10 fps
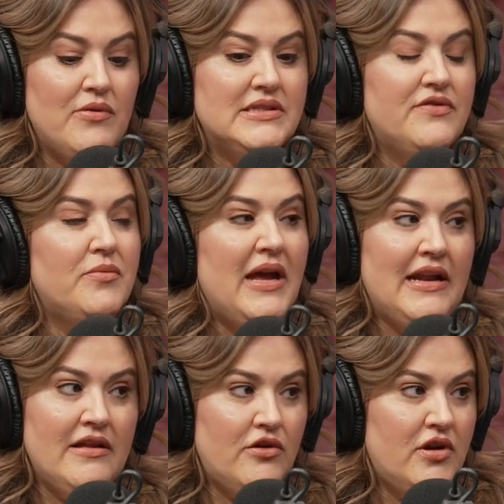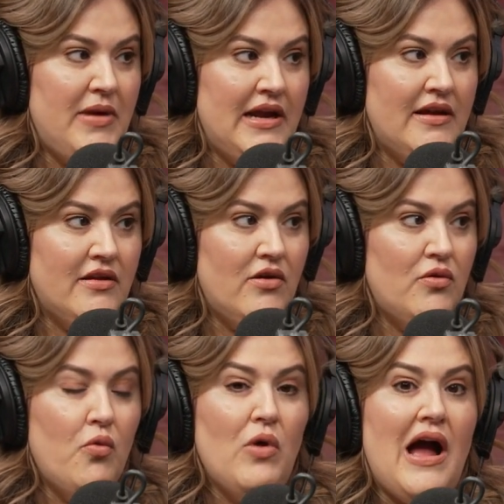I was living payday loan to payday loan.